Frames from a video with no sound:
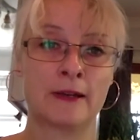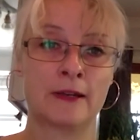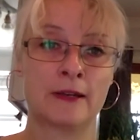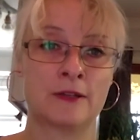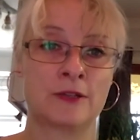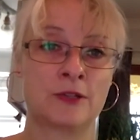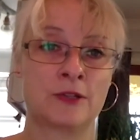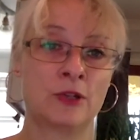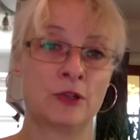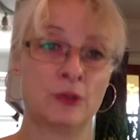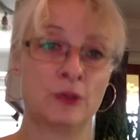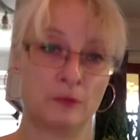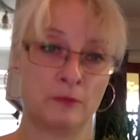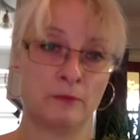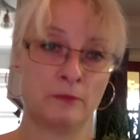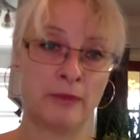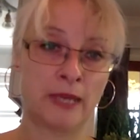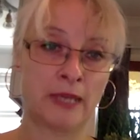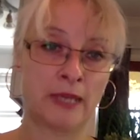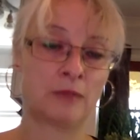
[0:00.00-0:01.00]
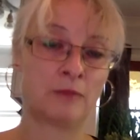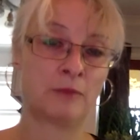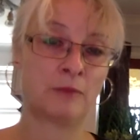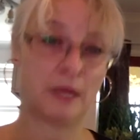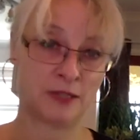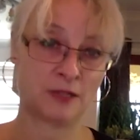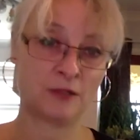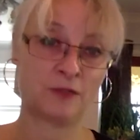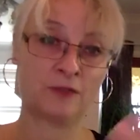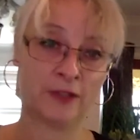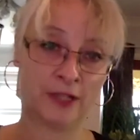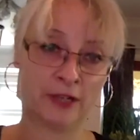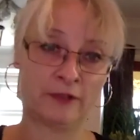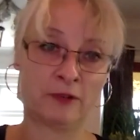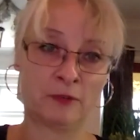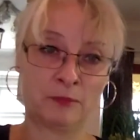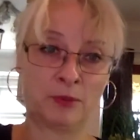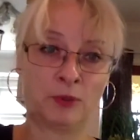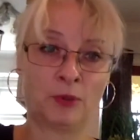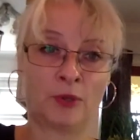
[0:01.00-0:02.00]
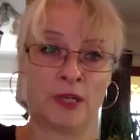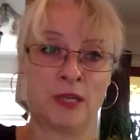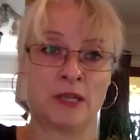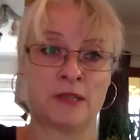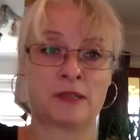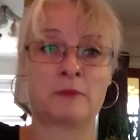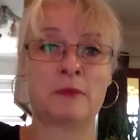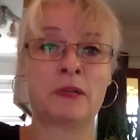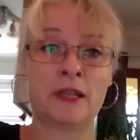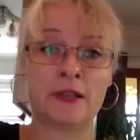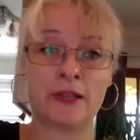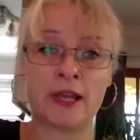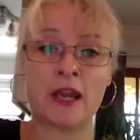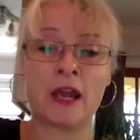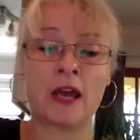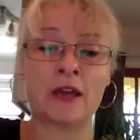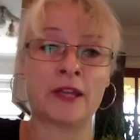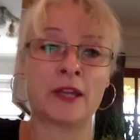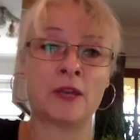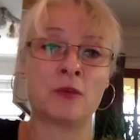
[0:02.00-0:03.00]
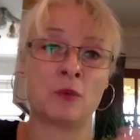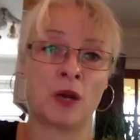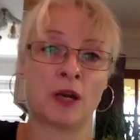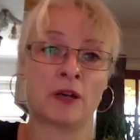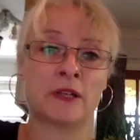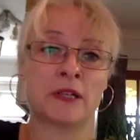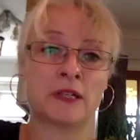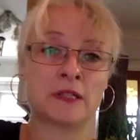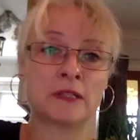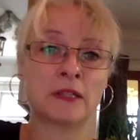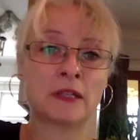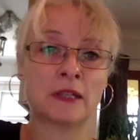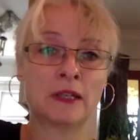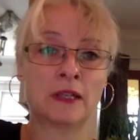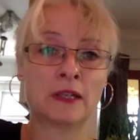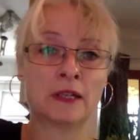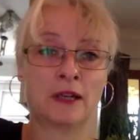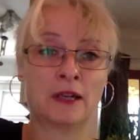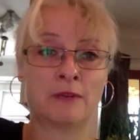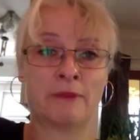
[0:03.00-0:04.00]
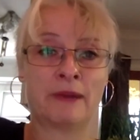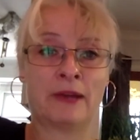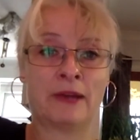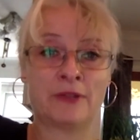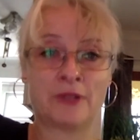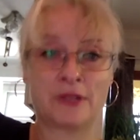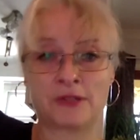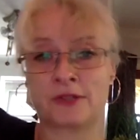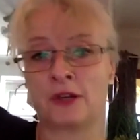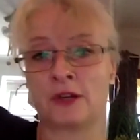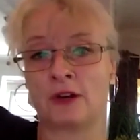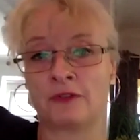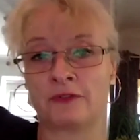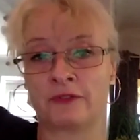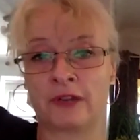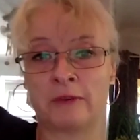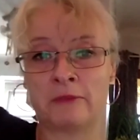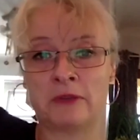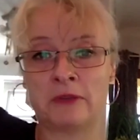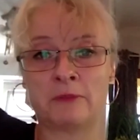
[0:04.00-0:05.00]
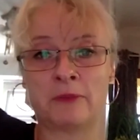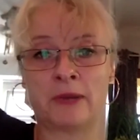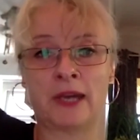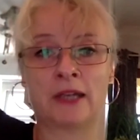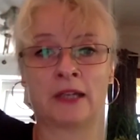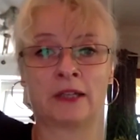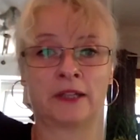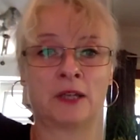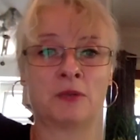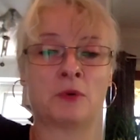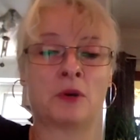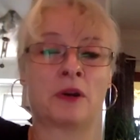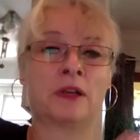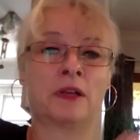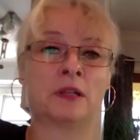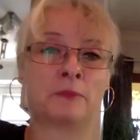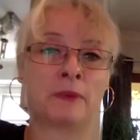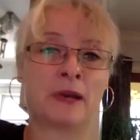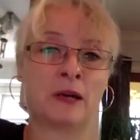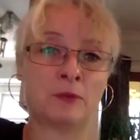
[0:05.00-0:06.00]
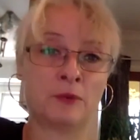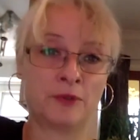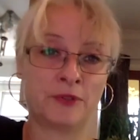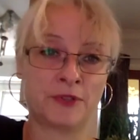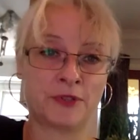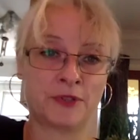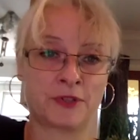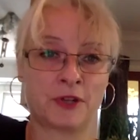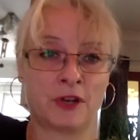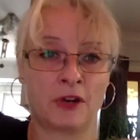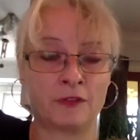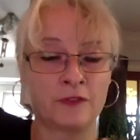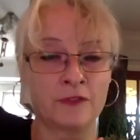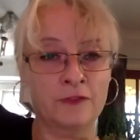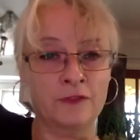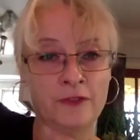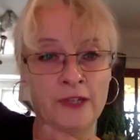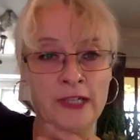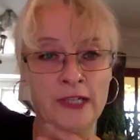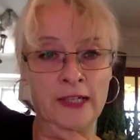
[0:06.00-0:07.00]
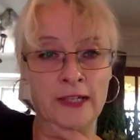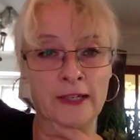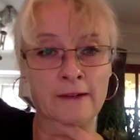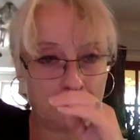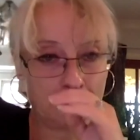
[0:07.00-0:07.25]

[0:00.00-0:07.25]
to make it better for their employees? I mean, are they worried about their staff coming back? Are they worried about what the staff are feeling?